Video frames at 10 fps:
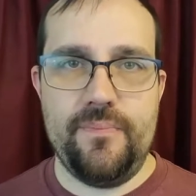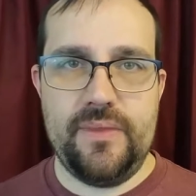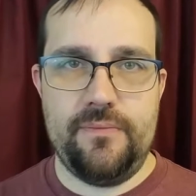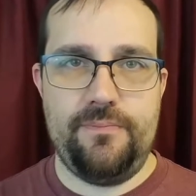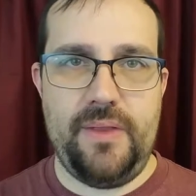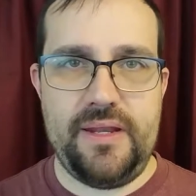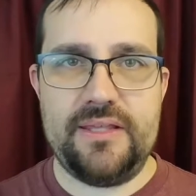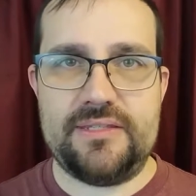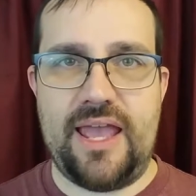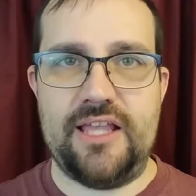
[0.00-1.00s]
Building
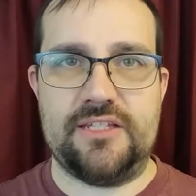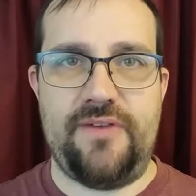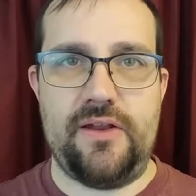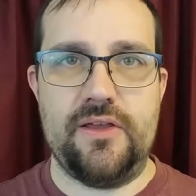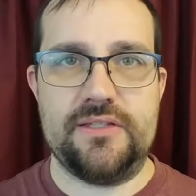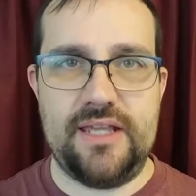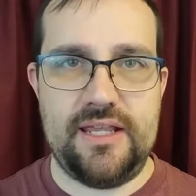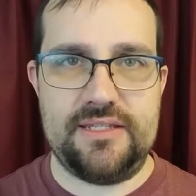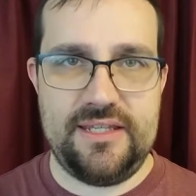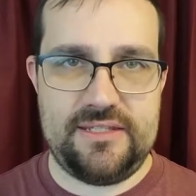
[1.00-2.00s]
sales funnels
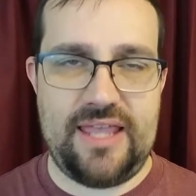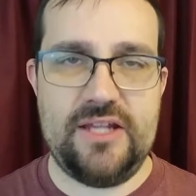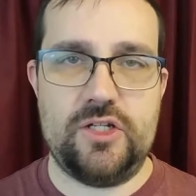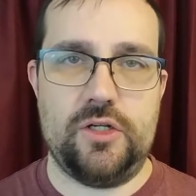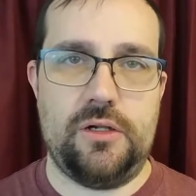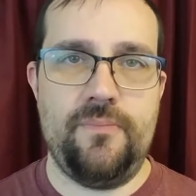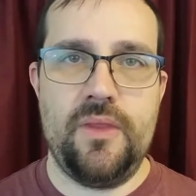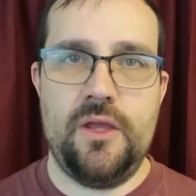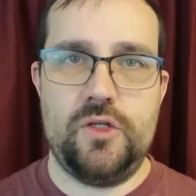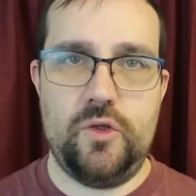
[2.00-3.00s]
is essential
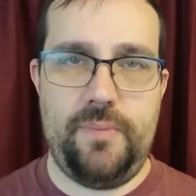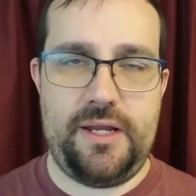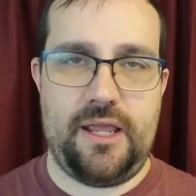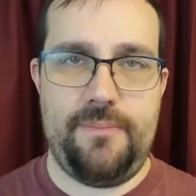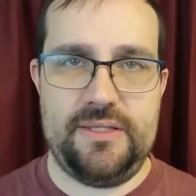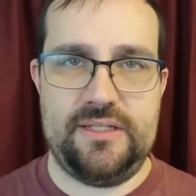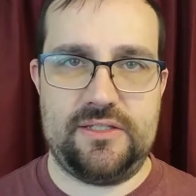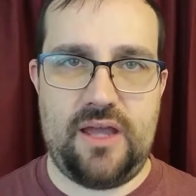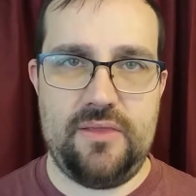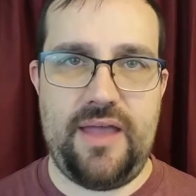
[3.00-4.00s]
to building a business
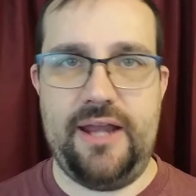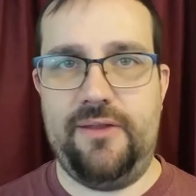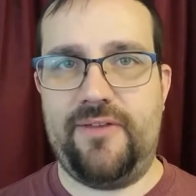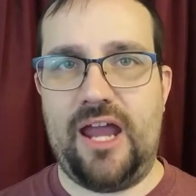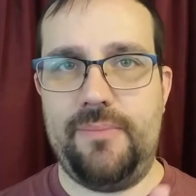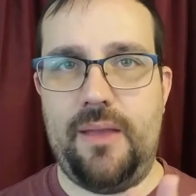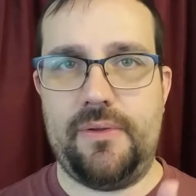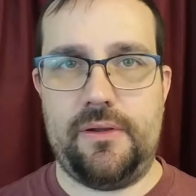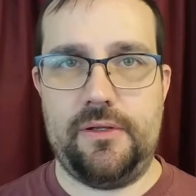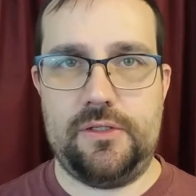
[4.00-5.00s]
online. You've got to be
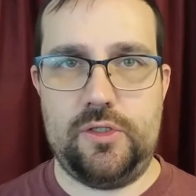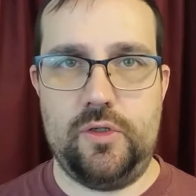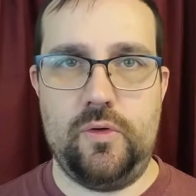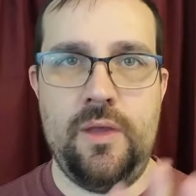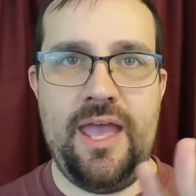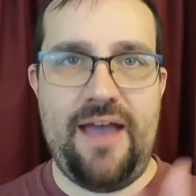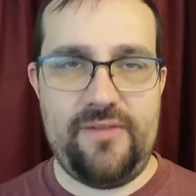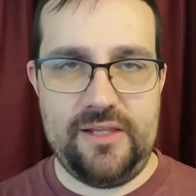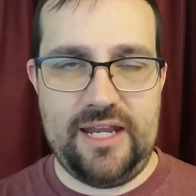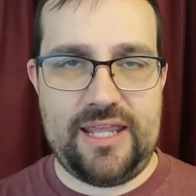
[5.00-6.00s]
able to have a
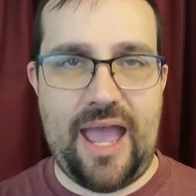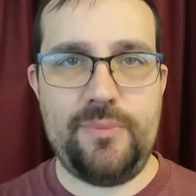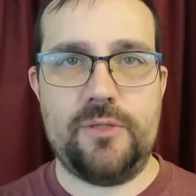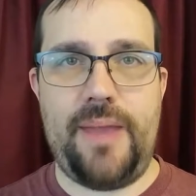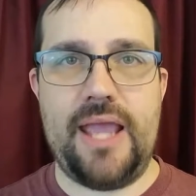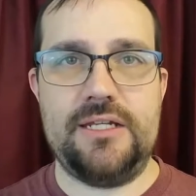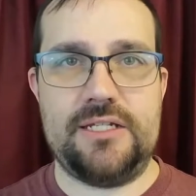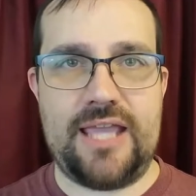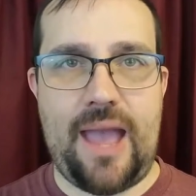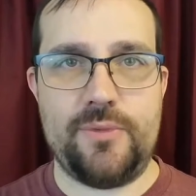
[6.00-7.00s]
lead capture page to
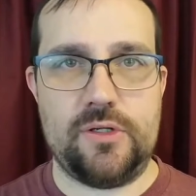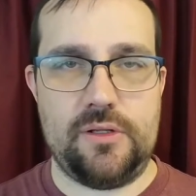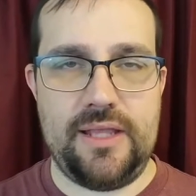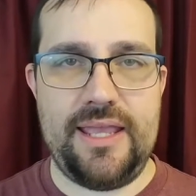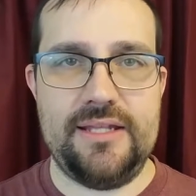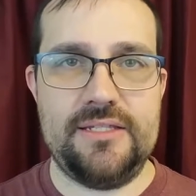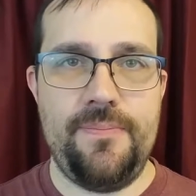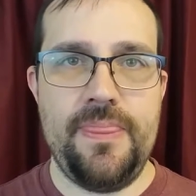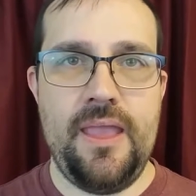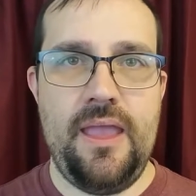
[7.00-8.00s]
capture leads,
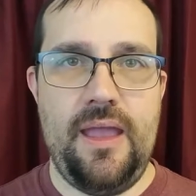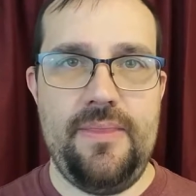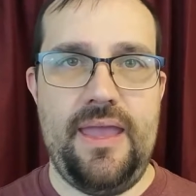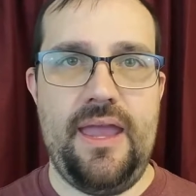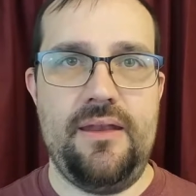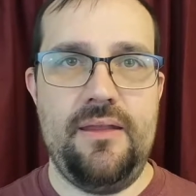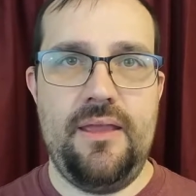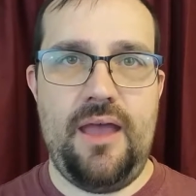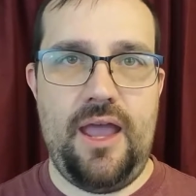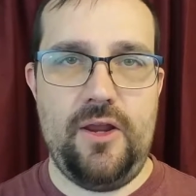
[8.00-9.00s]
and then
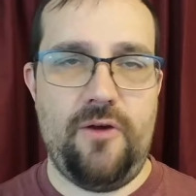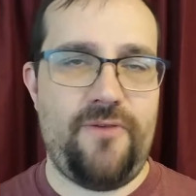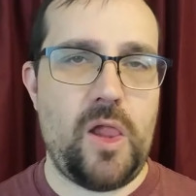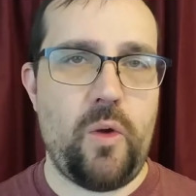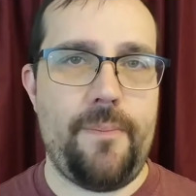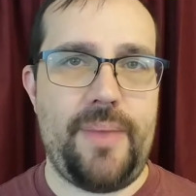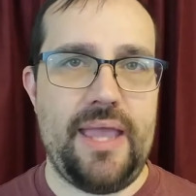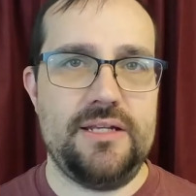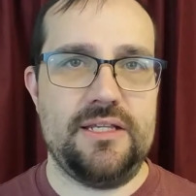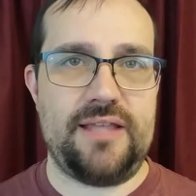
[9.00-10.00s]
follow-up
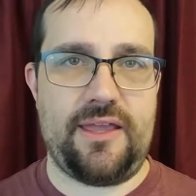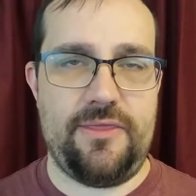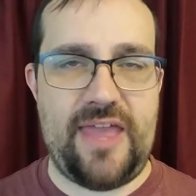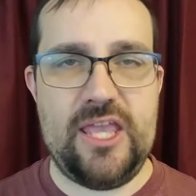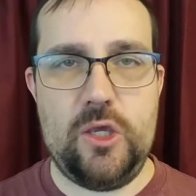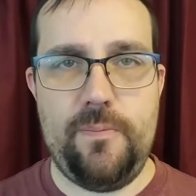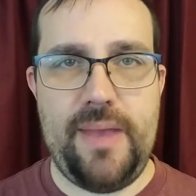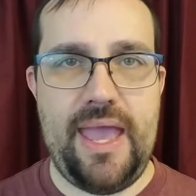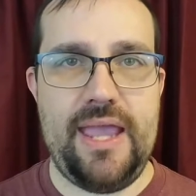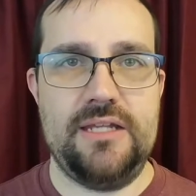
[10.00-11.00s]
pages like a thank you
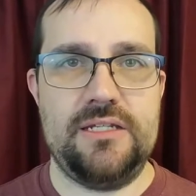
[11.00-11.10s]
page